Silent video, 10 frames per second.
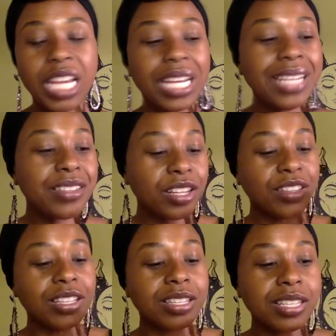He took
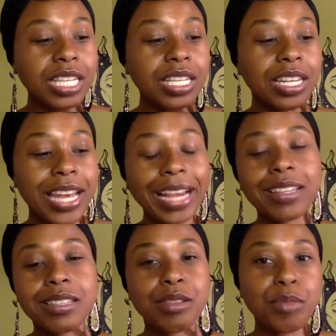the seat
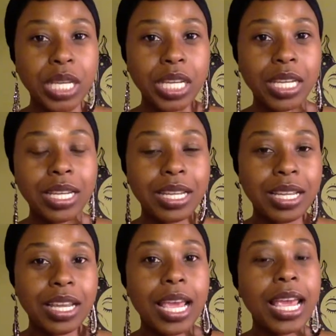next to me
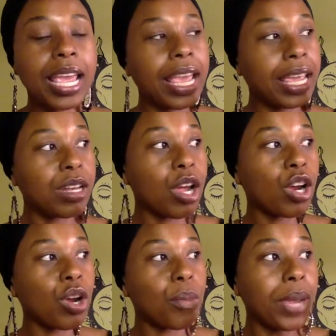and
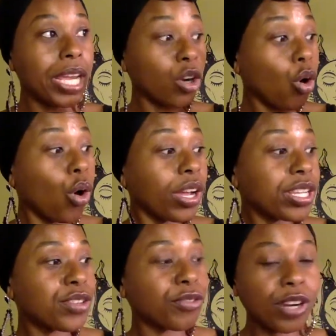made all
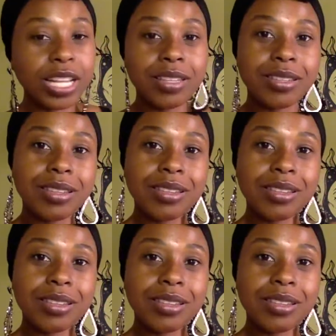his friends